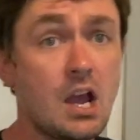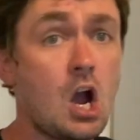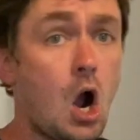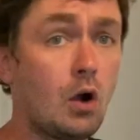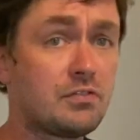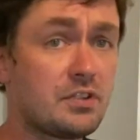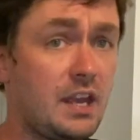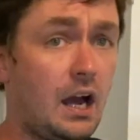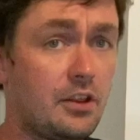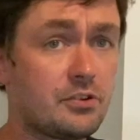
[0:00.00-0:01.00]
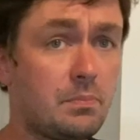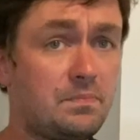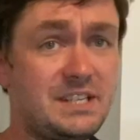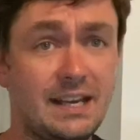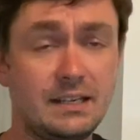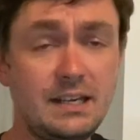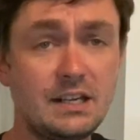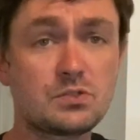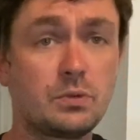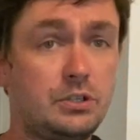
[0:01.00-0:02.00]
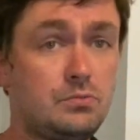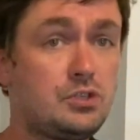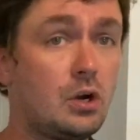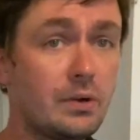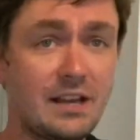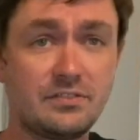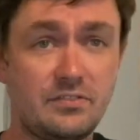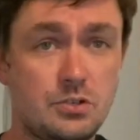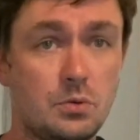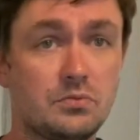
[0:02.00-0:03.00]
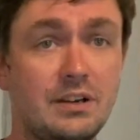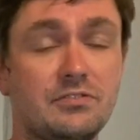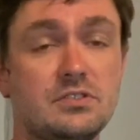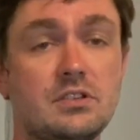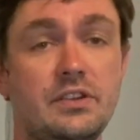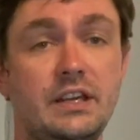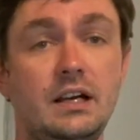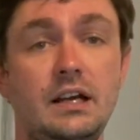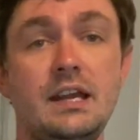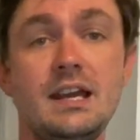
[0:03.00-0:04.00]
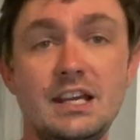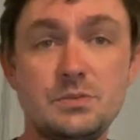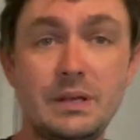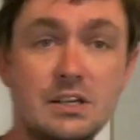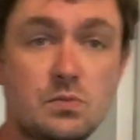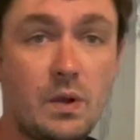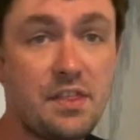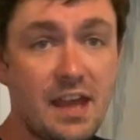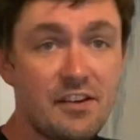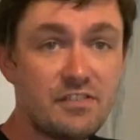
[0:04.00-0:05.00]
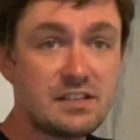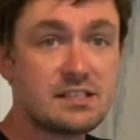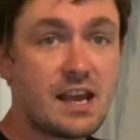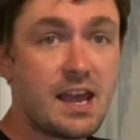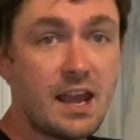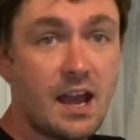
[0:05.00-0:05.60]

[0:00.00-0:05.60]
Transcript: over the other techniques where you don't have a visual reference on the gun is because with FSA,